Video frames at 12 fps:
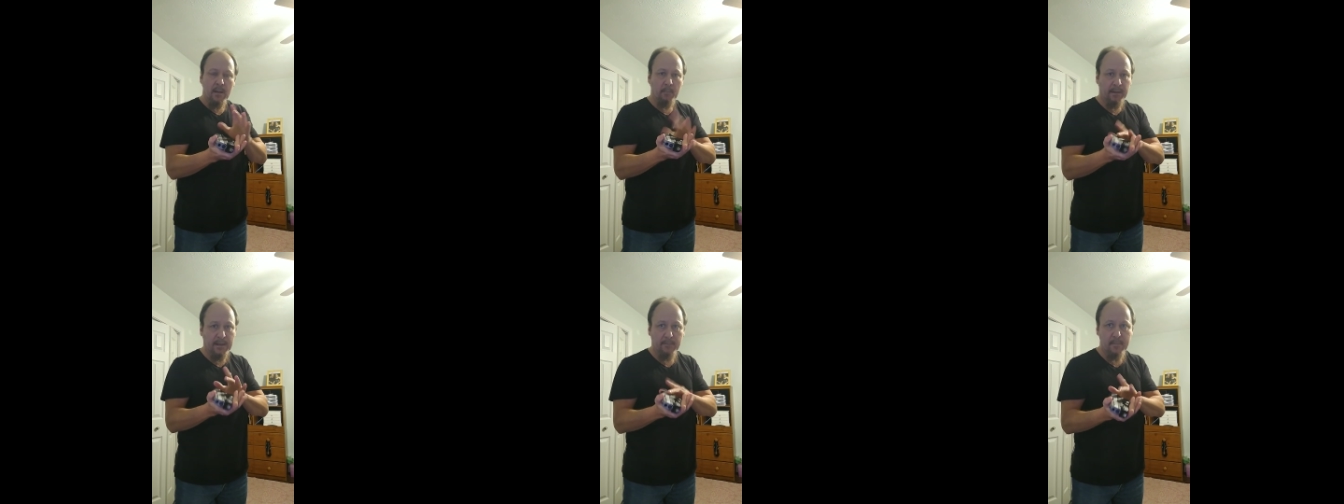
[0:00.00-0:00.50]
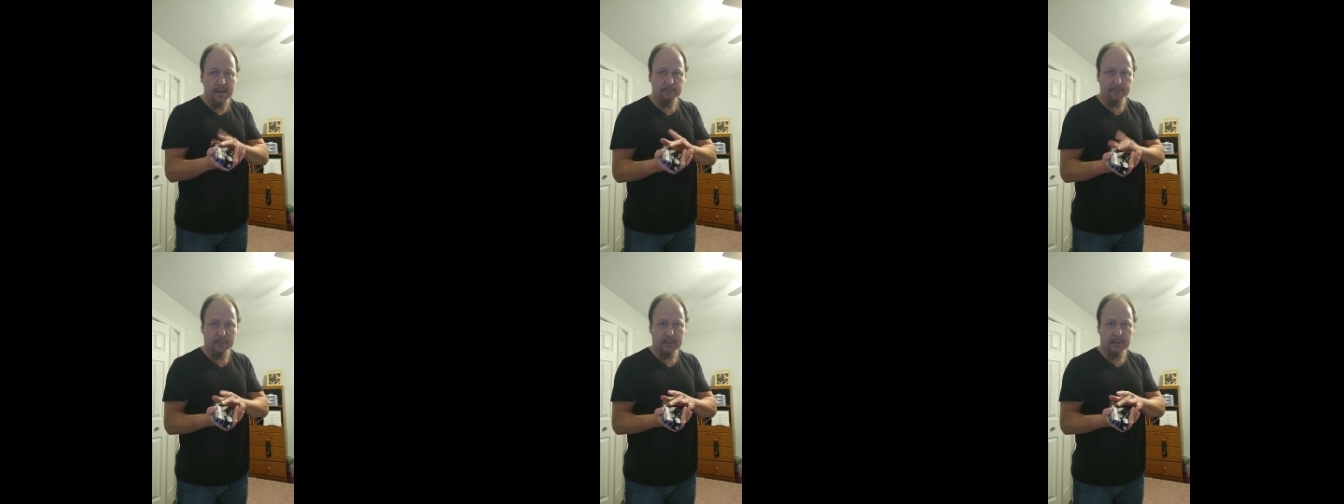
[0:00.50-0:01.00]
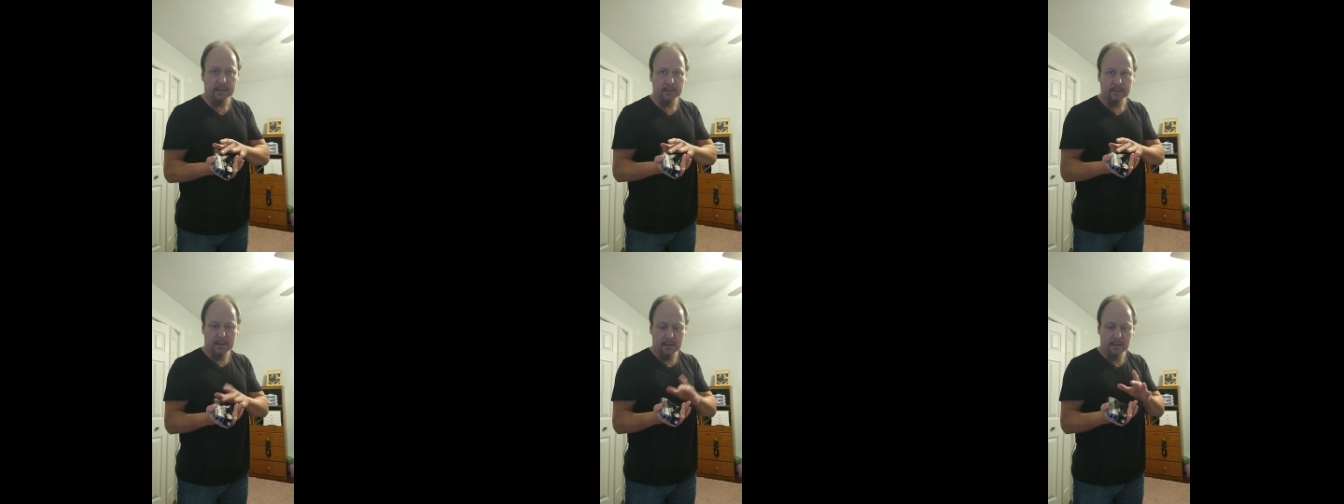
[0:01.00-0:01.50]
but it may
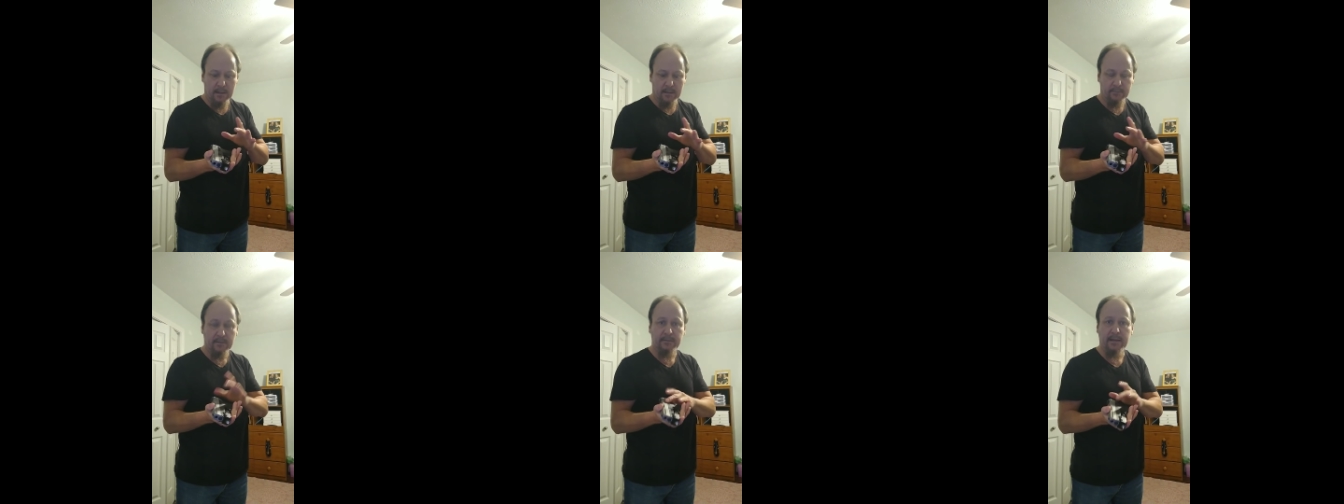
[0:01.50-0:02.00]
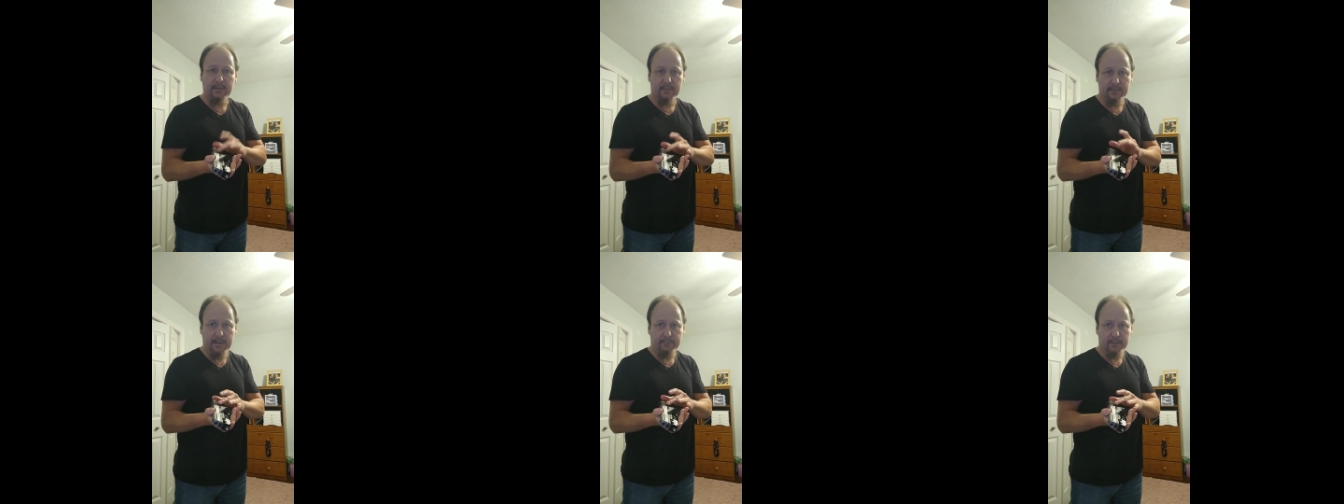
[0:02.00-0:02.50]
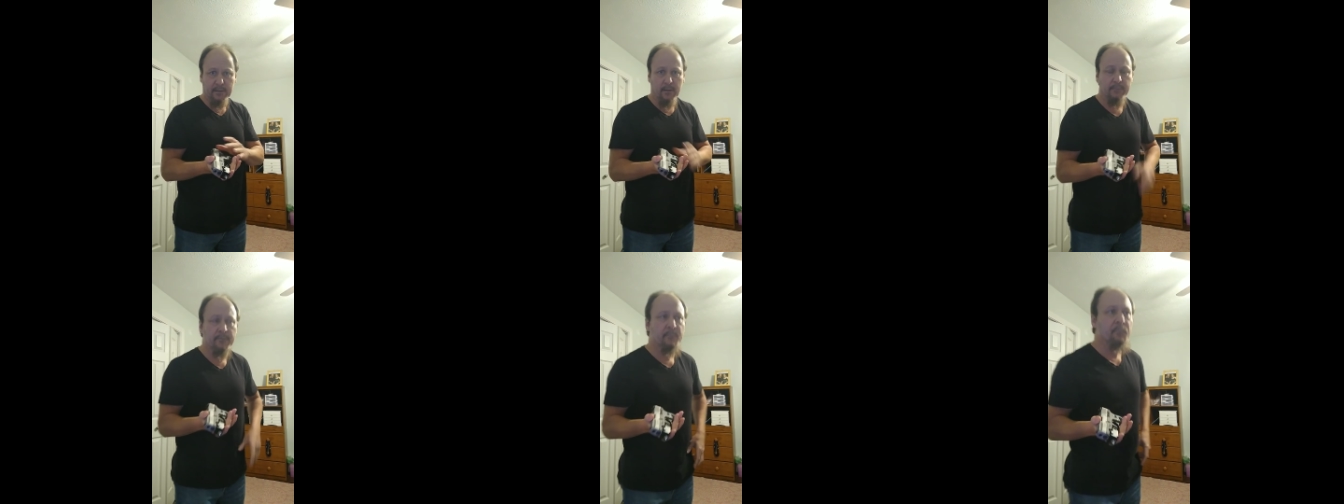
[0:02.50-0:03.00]
forget to take the safety
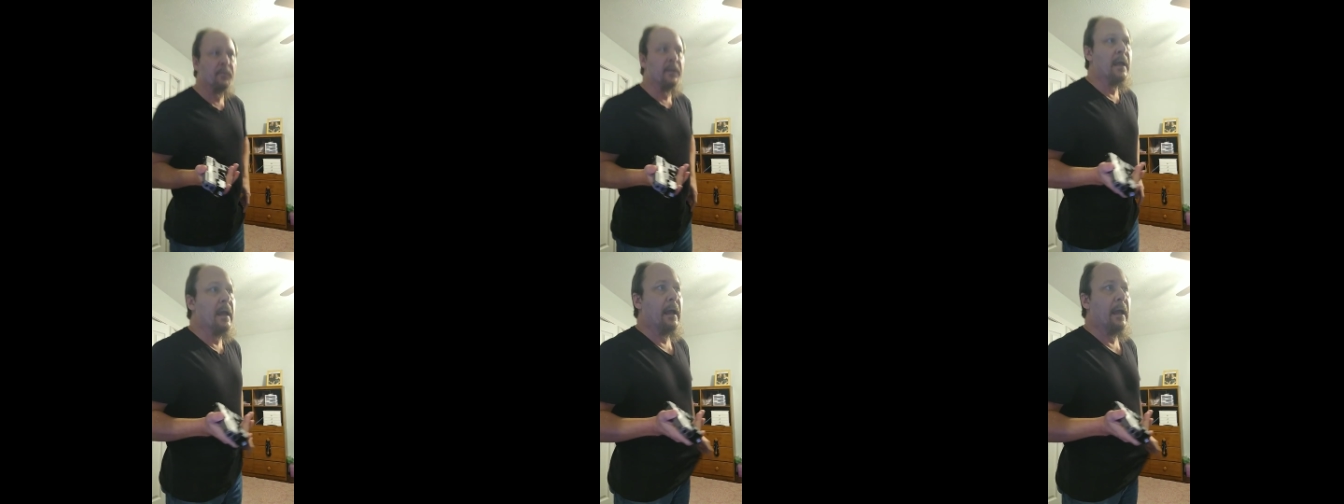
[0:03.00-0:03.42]
off.